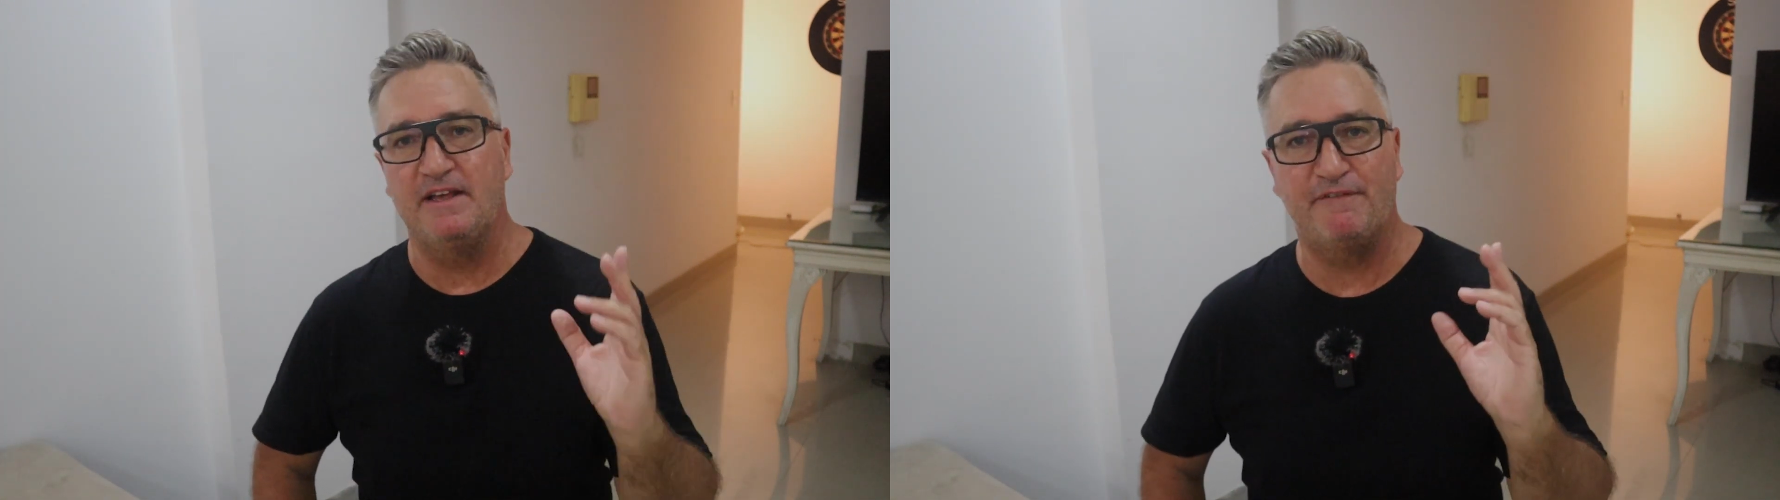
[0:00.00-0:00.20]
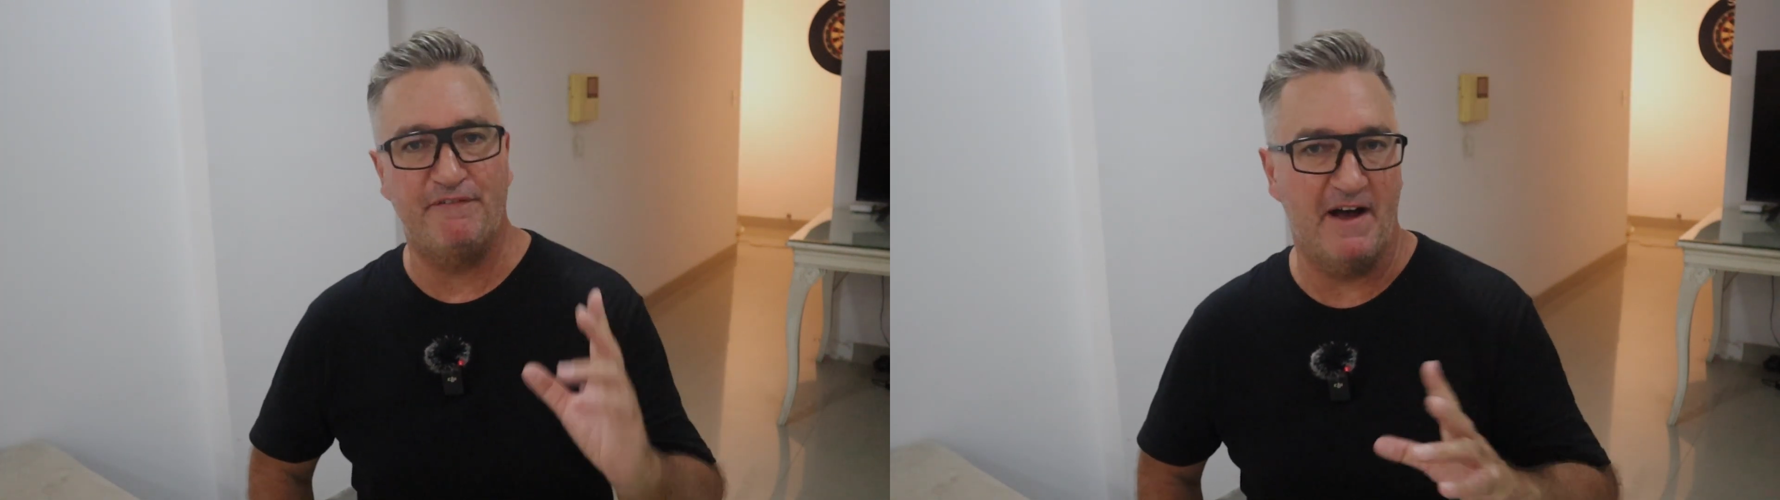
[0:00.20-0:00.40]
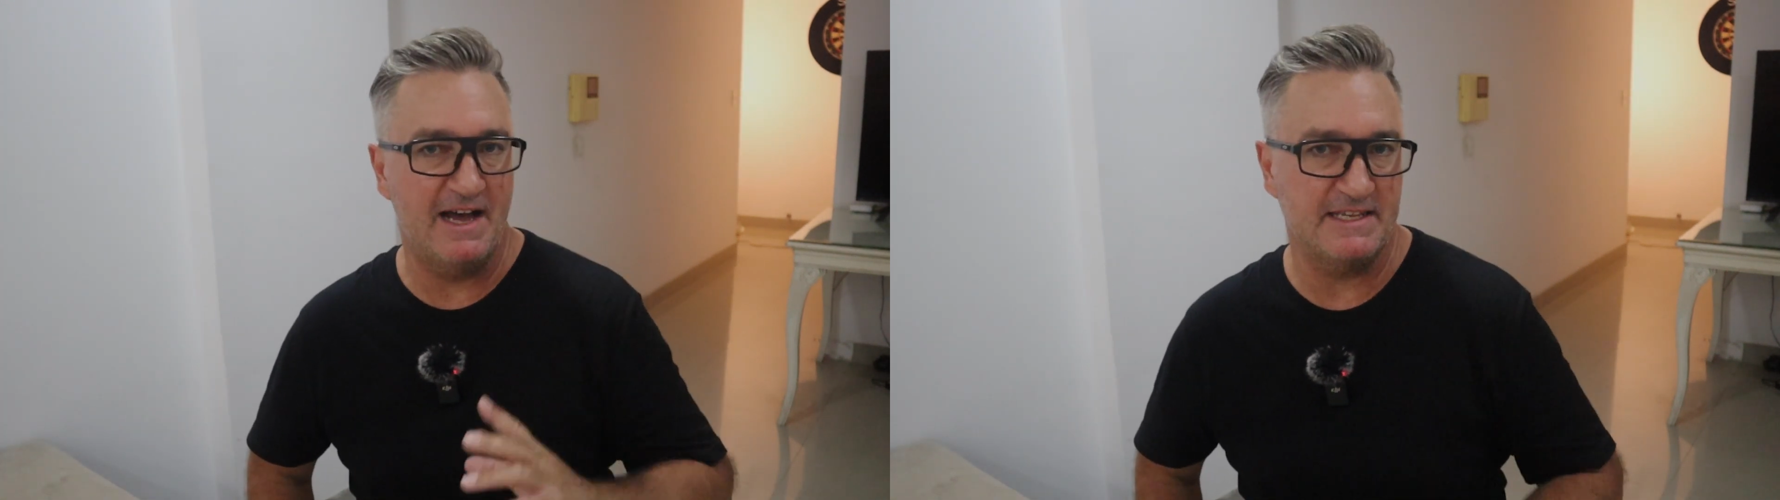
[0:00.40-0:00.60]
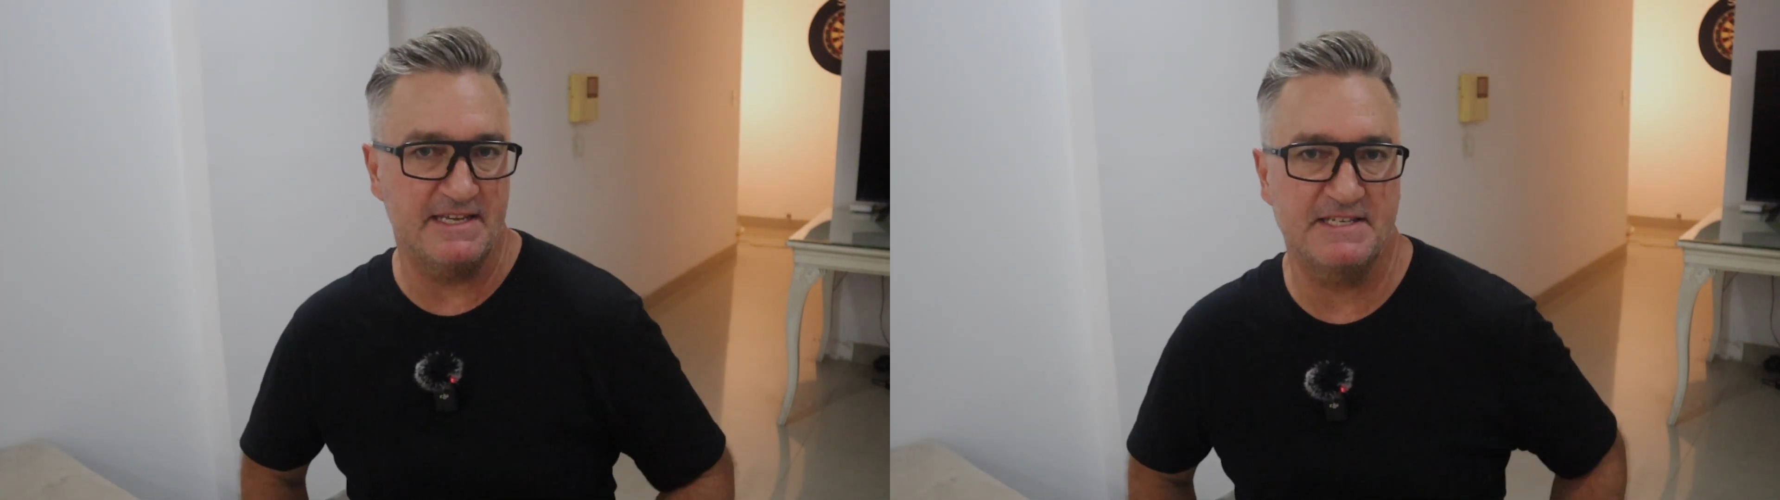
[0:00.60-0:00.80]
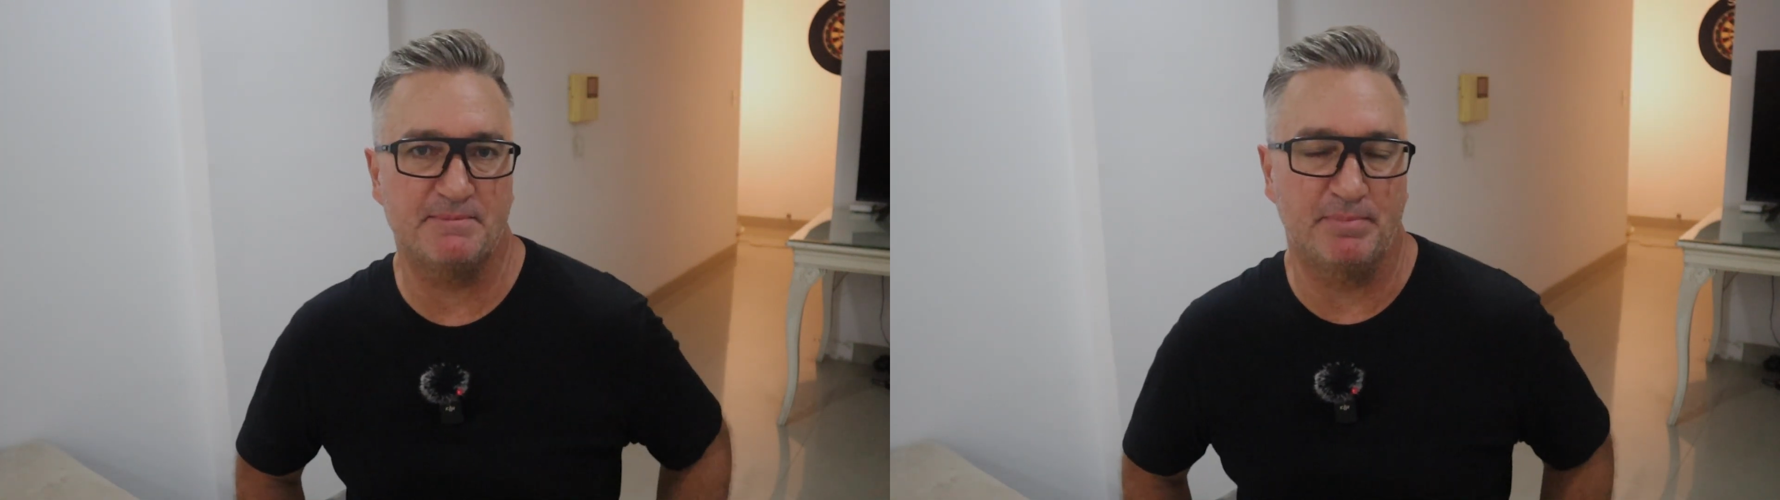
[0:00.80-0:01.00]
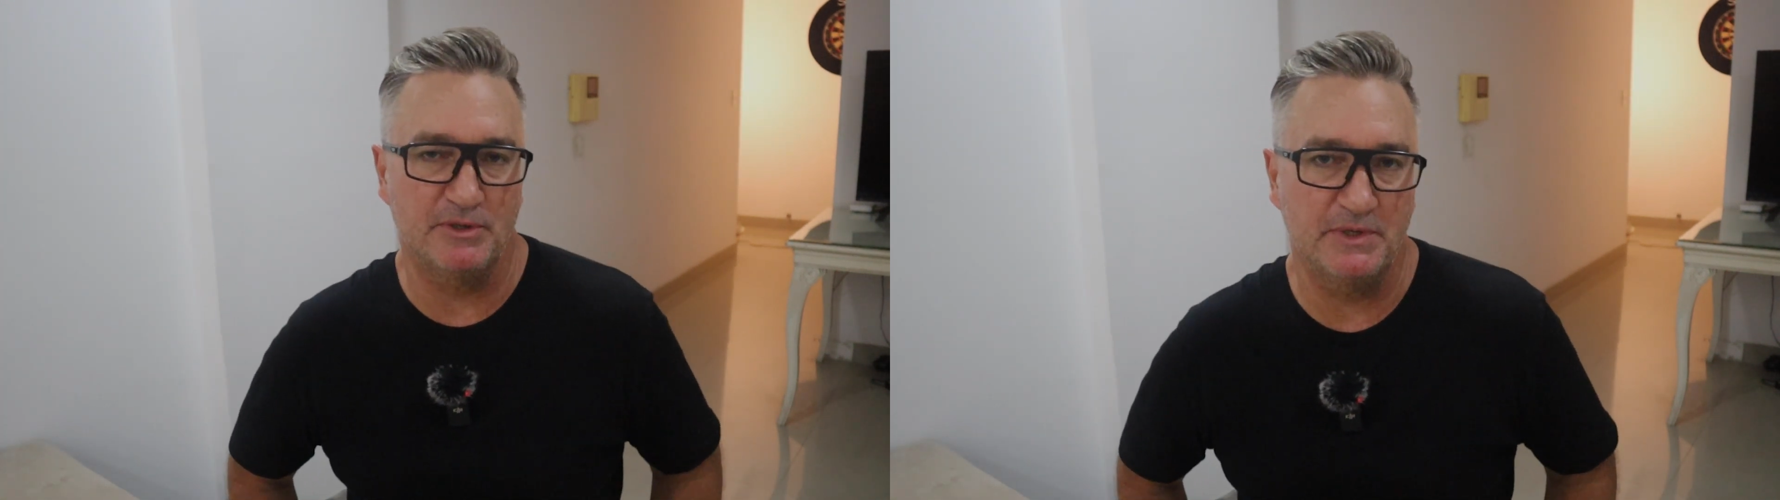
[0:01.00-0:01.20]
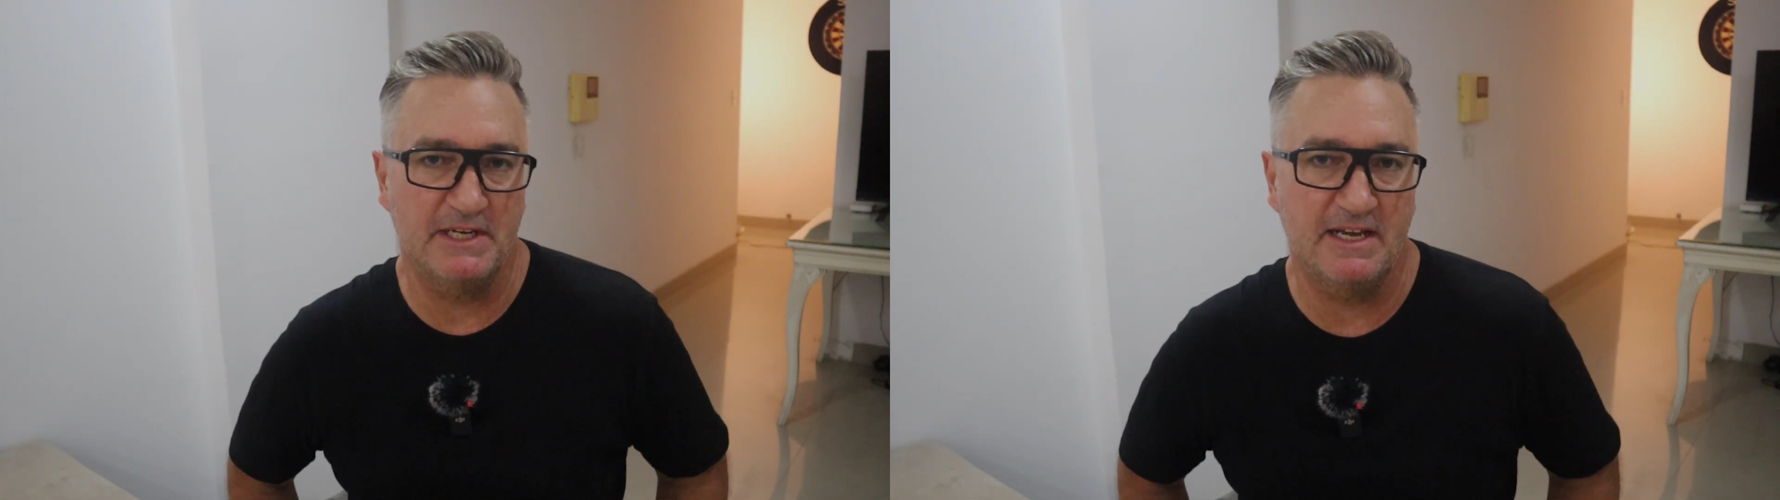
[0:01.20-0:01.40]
Far Yeast Brewing